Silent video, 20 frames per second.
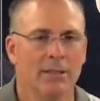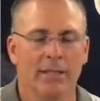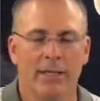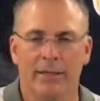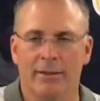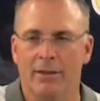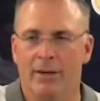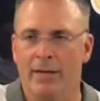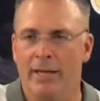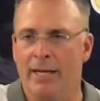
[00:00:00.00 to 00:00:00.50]
He
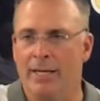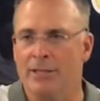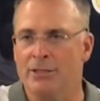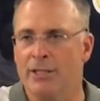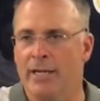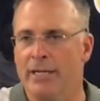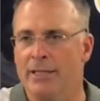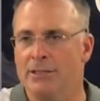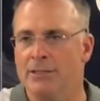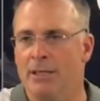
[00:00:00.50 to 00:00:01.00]
thought he had to
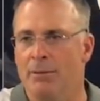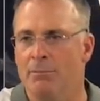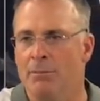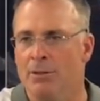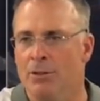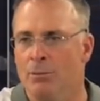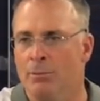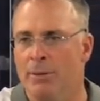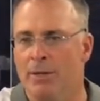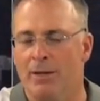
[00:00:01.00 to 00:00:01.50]
change something
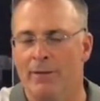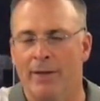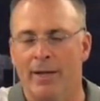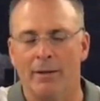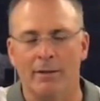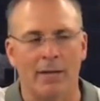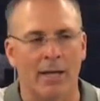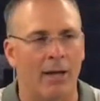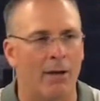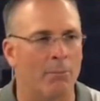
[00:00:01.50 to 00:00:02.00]
a little bit on
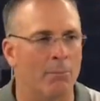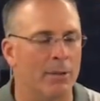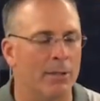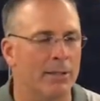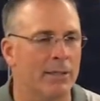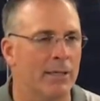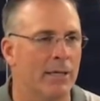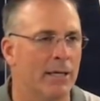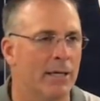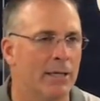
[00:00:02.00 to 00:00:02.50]
that down,
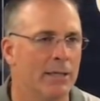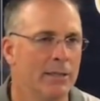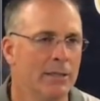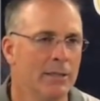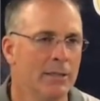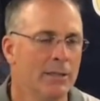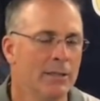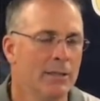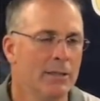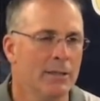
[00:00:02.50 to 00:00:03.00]
but uh,
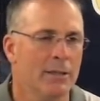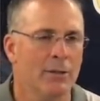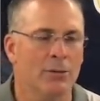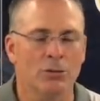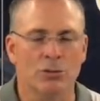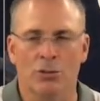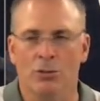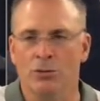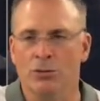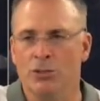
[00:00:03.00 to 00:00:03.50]

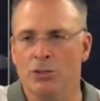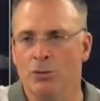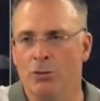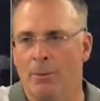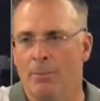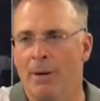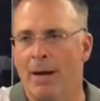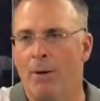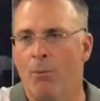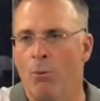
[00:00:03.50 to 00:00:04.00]
those those two
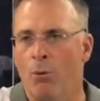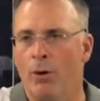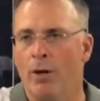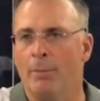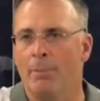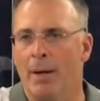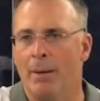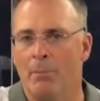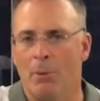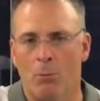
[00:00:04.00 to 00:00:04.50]
I'm not worried
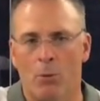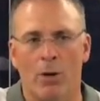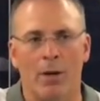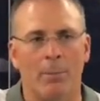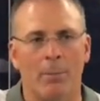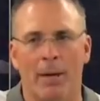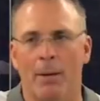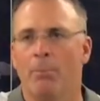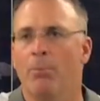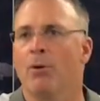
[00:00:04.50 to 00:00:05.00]
about. I'm more worried
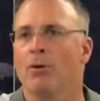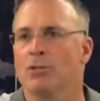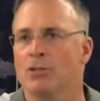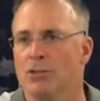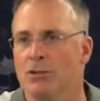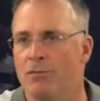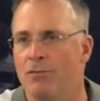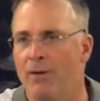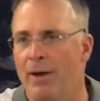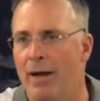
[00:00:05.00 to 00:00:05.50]
about a
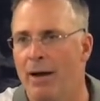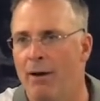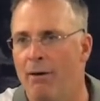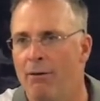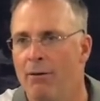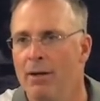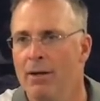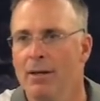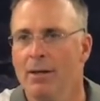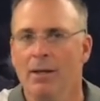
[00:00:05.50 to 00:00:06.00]
personal
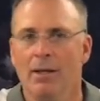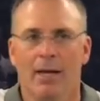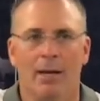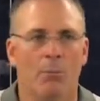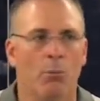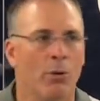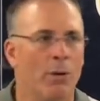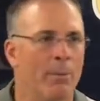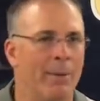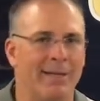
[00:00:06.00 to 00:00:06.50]
foul.
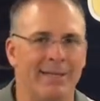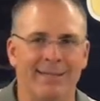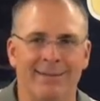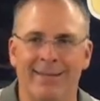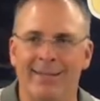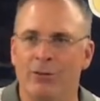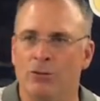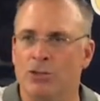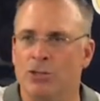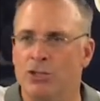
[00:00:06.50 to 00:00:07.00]
I'm worried about the
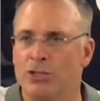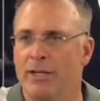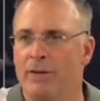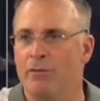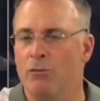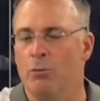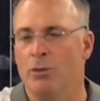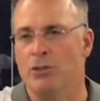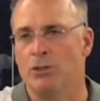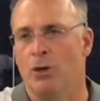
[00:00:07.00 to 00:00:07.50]
illegal
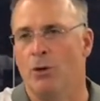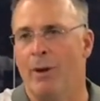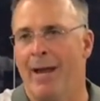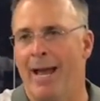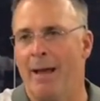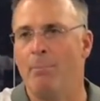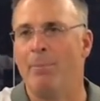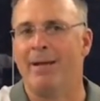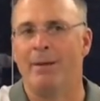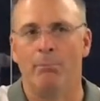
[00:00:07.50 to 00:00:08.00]
shifts, which are
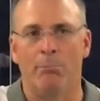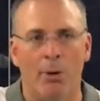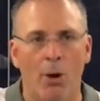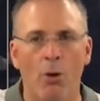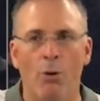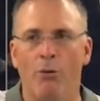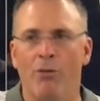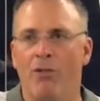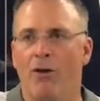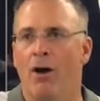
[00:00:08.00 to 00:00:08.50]
happening
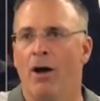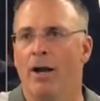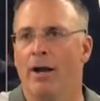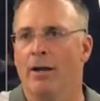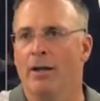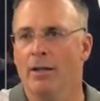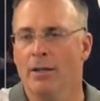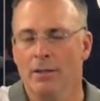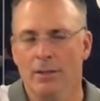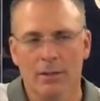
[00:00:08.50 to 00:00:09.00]
both
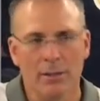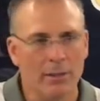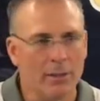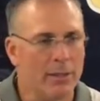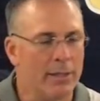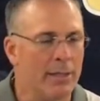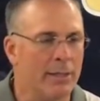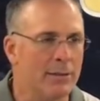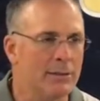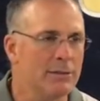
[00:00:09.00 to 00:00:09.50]
on,
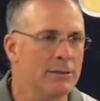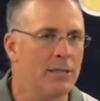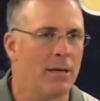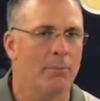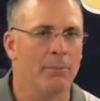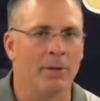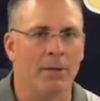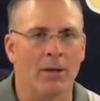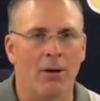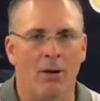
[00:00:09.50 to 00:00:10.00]
and it's
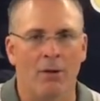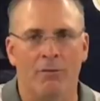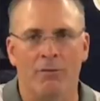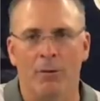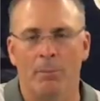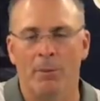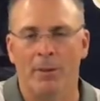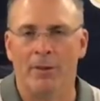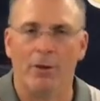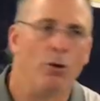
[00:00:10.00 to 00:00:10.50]
something in college
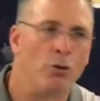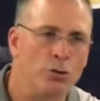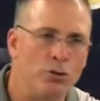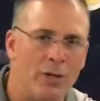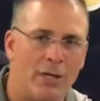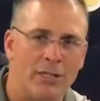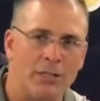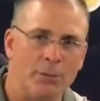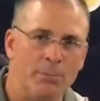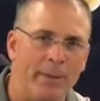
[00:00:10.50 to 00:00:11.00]
football. You know,
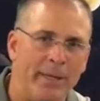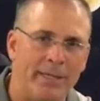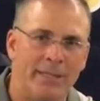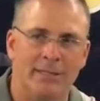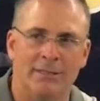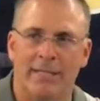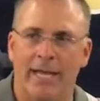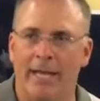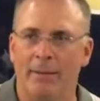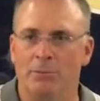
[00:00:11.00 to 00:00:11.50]
trying to speed
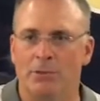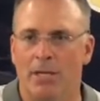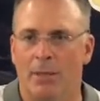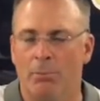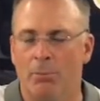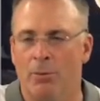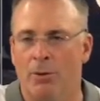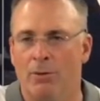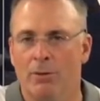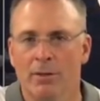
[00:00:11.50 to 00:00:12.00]
these games
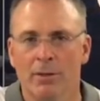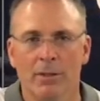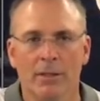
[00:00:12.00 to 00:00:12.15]
up. Well